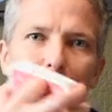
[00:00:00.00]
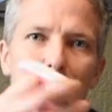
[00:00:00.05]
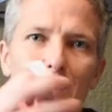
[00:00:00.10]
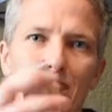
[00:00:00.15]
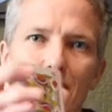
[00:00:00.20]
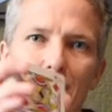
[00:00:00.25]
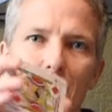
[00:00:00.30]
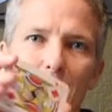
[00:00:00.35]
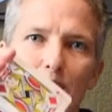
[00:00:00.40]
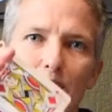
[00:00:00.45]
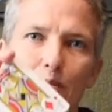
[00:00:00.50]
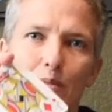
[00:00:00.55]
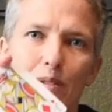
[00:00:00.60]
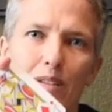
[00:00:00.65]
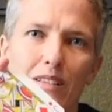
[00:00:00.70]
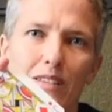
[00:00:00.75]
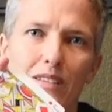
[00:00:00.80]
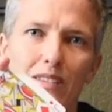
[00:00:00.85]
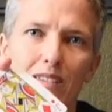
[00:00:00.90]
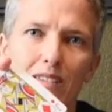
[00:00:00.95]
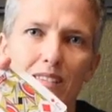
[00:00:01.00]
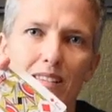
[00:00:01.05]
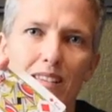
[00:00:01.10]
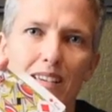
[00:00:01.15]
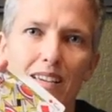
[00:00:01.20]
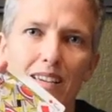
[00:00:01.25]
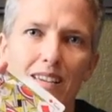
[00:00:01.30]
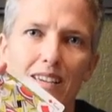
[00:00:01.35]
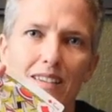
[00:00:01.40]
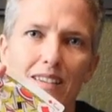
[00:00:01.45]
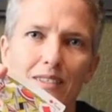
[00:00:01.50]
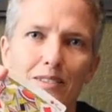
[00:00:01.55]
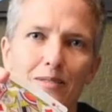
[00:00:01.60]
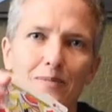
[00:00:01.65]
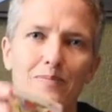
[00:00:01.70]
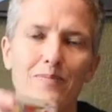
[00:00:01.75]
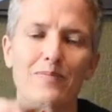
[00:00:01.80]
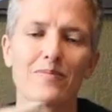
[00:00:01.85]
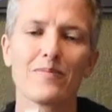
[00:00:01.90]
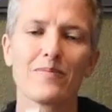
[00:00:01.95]
So that's what it looks like.
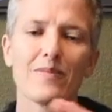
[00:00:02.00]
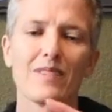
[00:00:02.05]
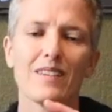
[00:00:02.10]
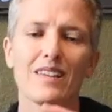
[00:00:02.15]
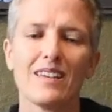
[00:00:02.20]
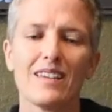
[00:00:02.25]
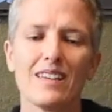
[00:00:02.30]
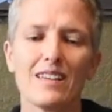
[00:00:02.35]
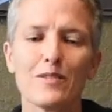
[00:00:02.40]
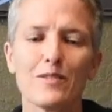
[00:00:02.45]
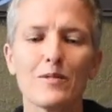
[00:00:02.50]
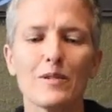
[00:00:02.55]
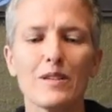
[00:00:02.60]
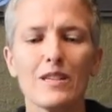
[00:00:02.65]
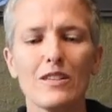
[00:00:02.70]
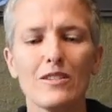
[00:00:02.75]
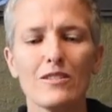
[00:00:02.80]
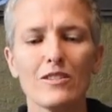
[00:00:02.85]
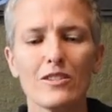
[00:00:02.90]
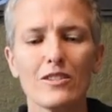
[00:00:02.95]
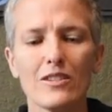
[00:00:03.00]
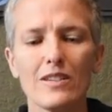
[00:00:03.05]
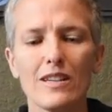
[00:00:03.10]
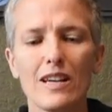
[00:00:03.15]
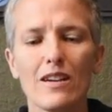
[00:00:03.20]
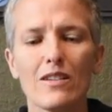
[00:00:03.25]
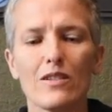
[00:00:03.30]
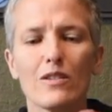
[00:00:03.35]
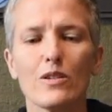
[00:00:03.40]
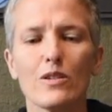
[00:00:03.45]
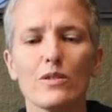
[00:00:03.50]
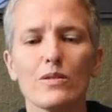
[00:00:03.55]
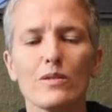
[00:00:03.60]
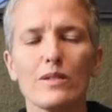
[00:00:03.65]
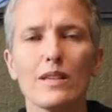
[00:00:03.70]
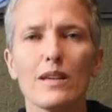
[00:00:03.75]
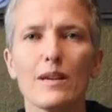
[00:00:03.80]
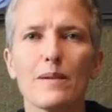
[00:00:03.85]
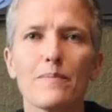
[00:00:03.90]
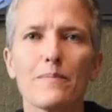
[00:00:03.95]
And when you learn how to hold
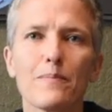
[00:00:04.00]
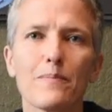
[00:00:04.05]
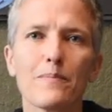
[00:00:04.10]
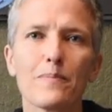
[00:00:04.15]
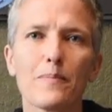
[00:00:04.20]
them,